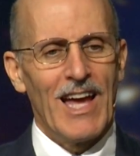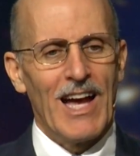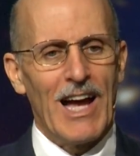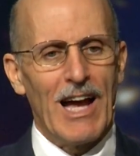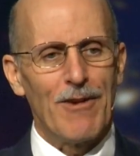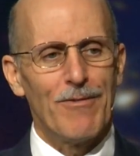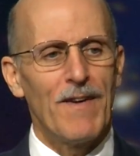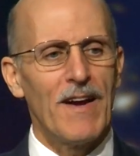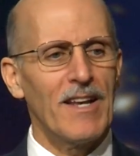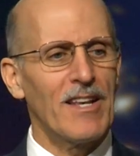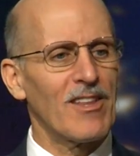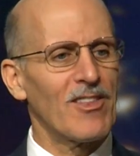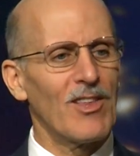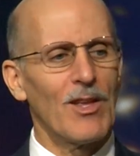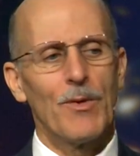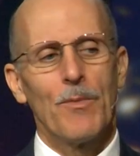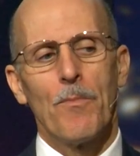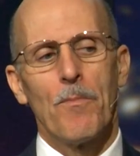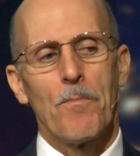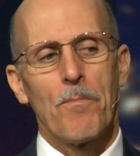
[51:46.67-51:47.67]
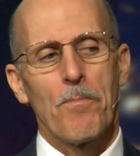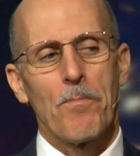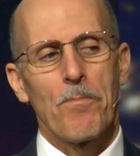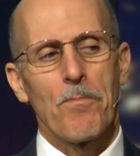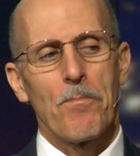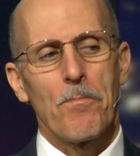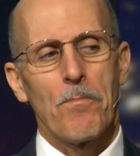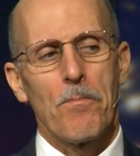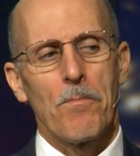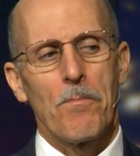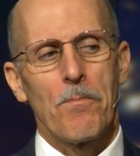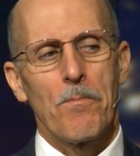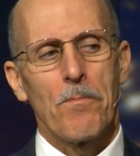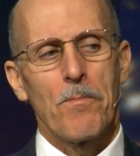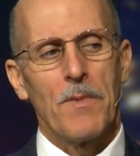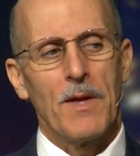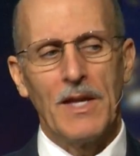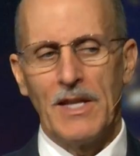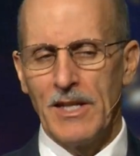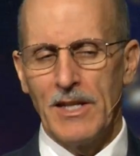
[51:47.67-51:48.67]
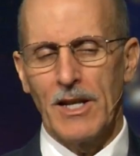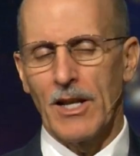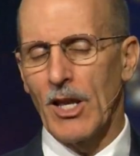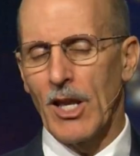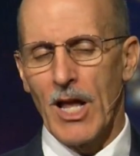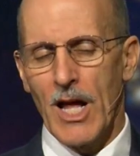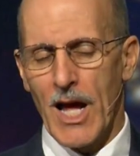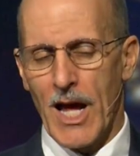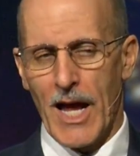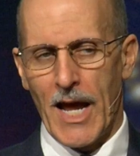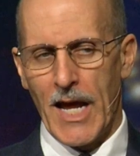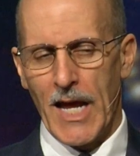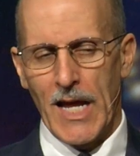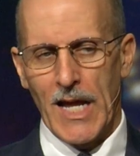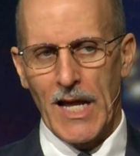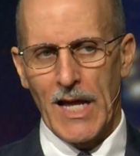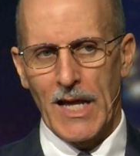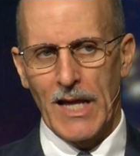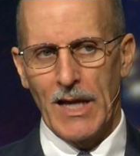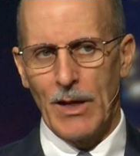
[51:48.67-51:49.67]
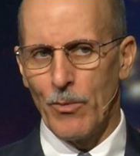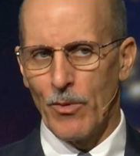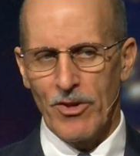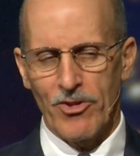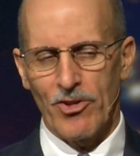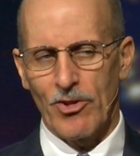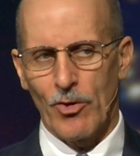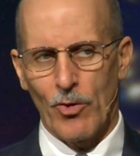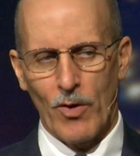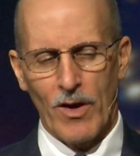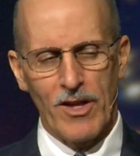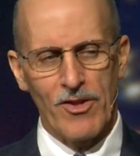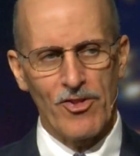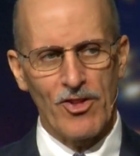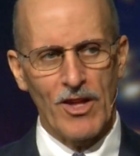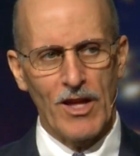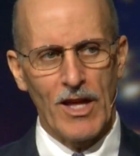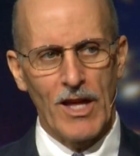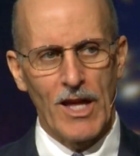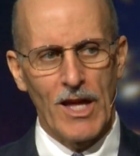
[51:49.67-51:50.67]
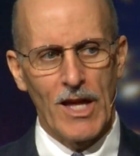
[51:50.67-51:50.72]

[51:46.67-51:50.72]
I finally said, he didn't lie. He wasn't crazy.